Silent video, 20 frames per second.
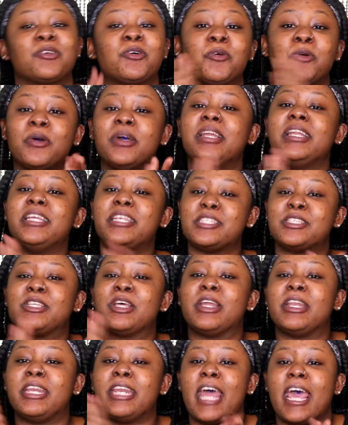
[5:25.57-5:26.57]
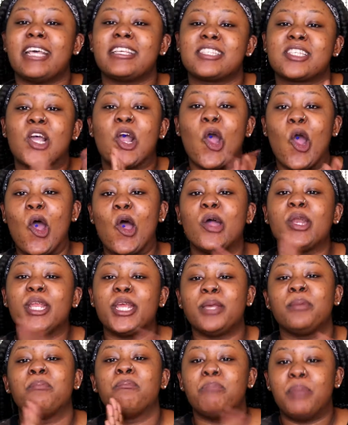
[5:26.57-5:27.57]
Queen is the next
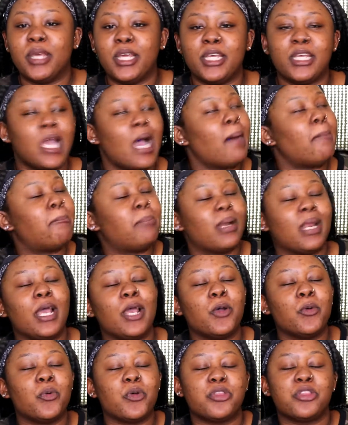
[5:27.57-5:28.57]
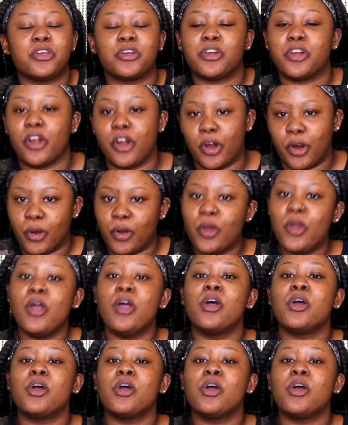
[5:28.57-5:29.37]
Cardi B. Y'all playing with the girl.